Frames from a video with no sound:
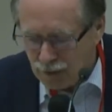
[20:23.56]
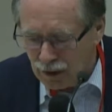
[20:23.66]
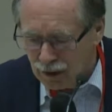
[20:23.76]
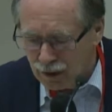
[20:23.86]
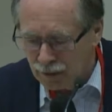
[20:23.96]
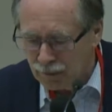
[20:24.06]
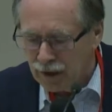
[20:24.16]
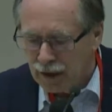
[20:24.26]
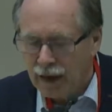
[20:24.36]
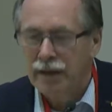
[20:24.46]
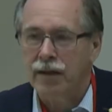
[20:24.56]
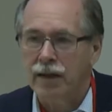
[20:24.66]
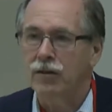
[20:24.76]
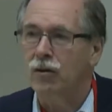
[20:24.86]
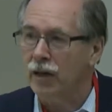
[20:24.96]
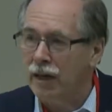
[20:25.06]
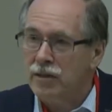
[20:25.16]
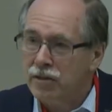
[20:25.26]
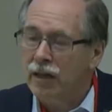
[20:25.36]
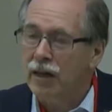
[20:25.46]
um, and I can already
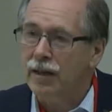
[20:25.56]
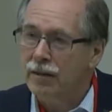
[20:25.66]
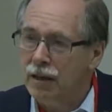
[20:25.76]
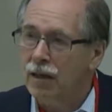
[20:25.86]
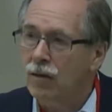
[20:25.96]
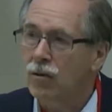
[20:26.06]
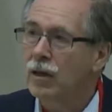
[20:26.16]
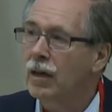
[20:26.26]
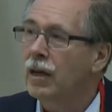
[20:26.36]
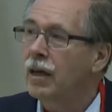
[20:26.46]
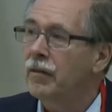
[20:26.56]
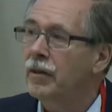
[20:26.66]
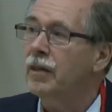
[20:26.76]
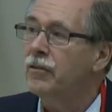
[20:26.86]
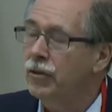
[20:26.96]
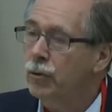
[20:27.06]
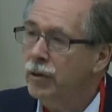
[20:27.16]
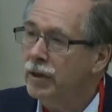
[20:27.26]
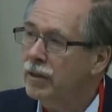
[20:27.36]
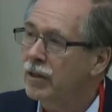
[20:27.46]
say right now that
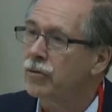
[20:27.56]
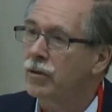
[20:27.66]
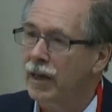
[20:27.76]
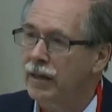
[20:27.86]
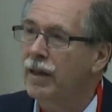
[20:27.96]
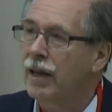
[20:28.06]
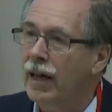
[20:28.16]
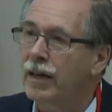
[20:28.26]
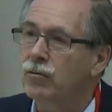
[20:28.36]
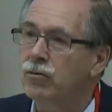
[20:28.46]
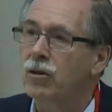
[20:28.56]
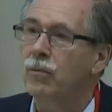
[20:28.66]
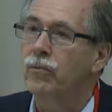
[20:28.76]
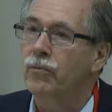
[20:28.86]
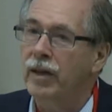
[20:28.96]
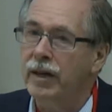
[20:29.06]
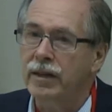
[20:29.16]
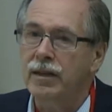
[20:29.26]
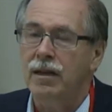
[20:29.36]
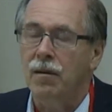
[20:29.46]
doing this already led to some
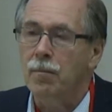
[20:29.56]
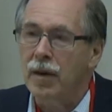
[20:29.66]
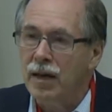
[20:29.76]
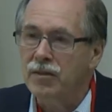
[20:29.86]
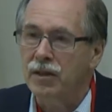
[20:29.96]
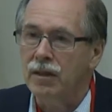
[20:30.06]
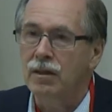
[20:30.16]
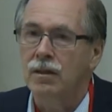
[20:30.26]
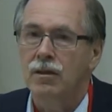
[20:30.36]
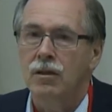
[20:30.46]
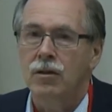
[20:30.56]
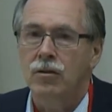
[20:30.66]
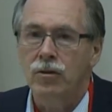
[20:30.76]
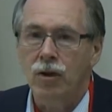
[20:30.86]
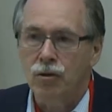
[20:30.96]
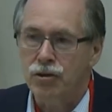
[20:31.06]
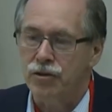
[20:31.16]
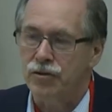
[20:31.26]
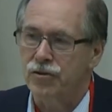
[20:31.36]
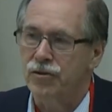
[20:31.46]
very amazing
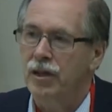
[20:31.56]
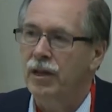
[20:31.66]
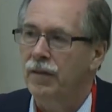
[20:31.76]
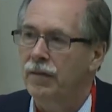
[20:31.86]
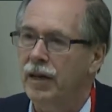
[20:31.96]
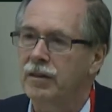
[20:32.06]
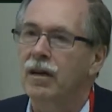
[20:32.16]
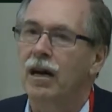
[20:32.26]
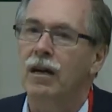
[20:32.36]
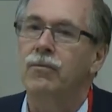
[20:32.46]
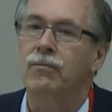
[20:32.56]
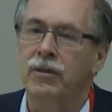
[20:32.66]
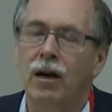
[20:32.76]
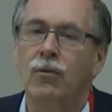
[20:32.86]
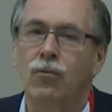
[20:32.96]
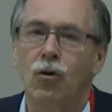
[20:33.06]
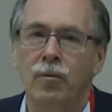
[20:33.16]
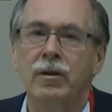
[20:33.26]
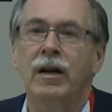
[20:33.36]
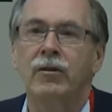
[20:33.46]
notions that are now
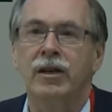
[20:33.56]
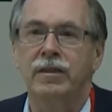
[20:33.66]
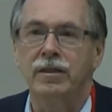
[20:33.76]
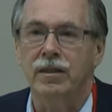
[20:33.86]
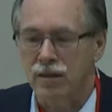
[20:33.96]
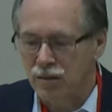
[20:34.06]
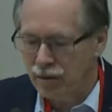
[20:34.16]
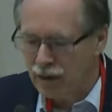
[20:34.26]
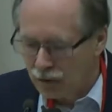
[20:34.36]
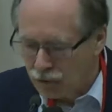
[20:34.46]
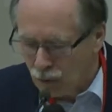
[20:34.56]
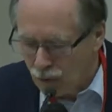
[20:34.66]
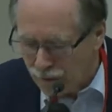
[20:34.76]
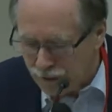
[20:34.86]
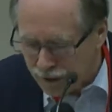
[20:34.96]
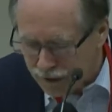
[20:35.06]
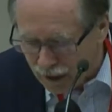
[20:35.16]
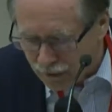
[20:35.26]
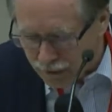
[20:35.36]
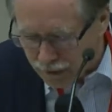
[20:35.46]
forming our ideas about how to quantize
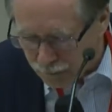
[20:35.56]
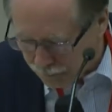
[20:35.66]
gravity.